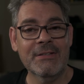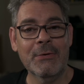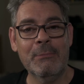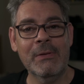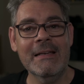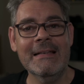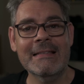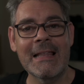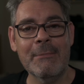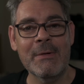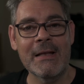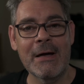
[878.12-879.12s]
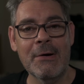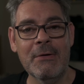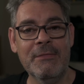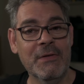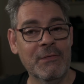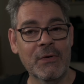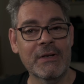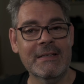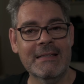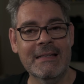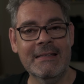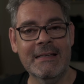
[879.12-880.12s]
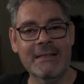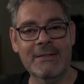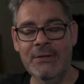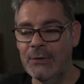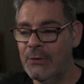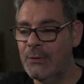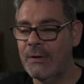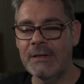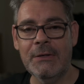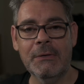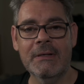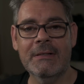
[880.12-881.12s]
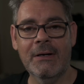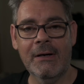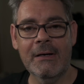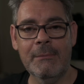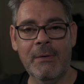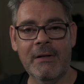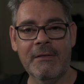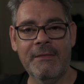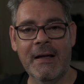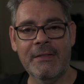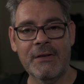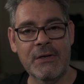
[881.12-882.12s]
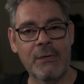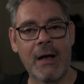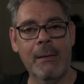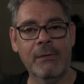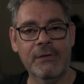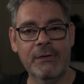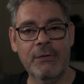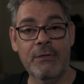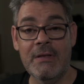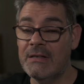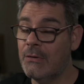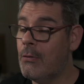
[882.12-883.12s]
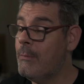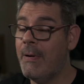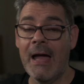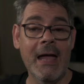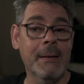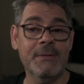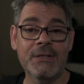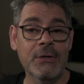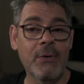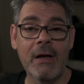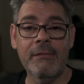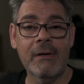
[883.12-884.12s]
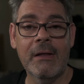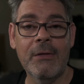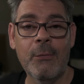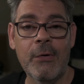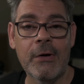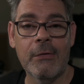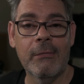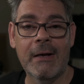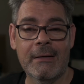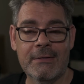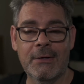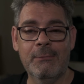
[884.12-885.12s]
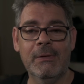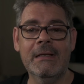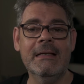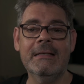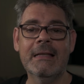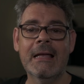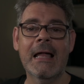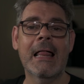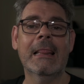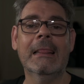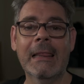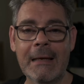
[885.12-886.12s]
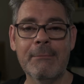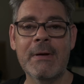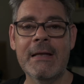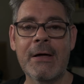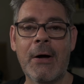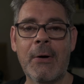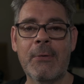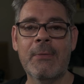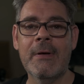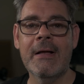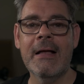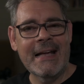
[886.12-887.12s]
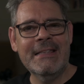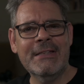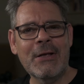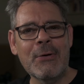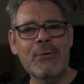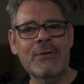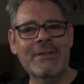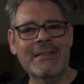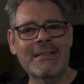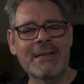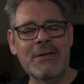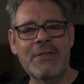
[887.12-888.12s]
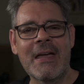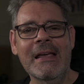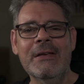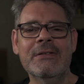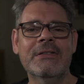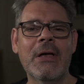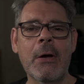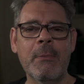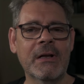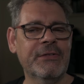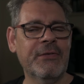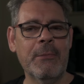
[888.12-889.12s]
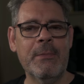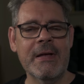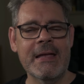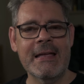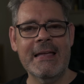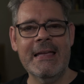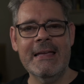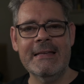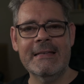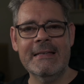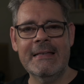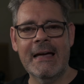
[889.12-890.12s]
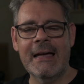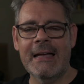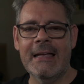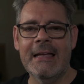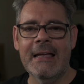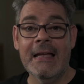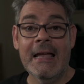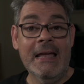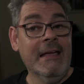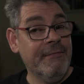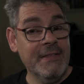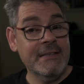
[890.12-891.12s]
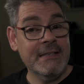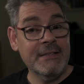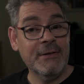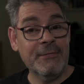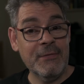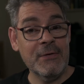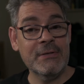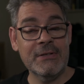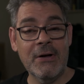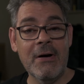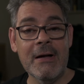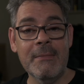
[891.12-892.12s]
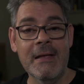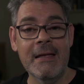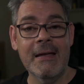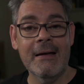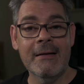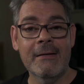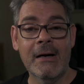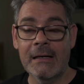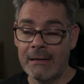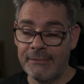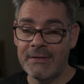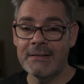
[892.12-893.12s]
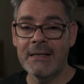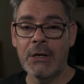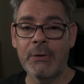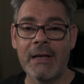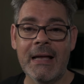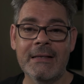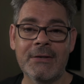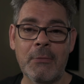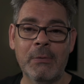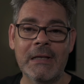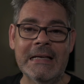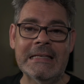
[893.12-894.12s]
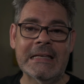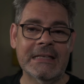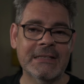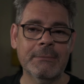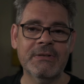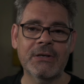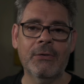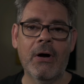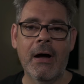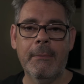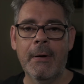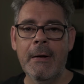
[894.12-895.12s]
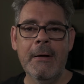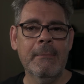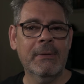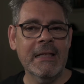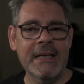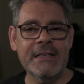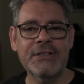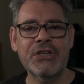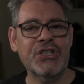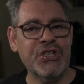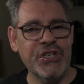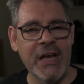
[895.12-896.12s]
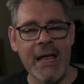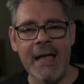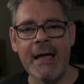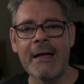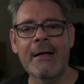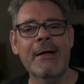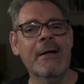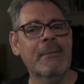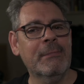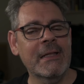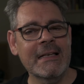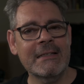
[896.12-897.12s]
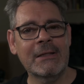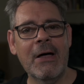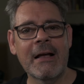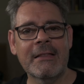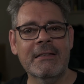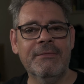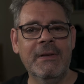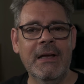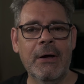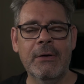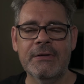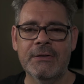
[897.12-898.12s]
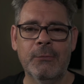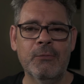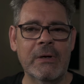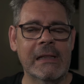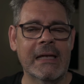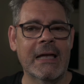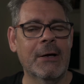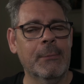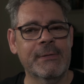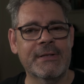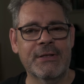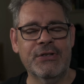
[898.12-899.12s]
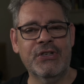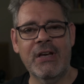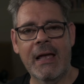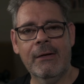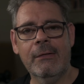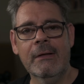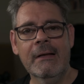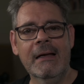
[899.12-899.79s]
So please let me know if you've got your Z6 II and you're excited by the fact that you're able to do this, or perhaps you have another workaround. So please let me know. It's so good to see you. Thank you so much for being here today. If this is your first time here, I'd love to see you again, so please subscribe. Please share. Please like this video because it really helps the channel.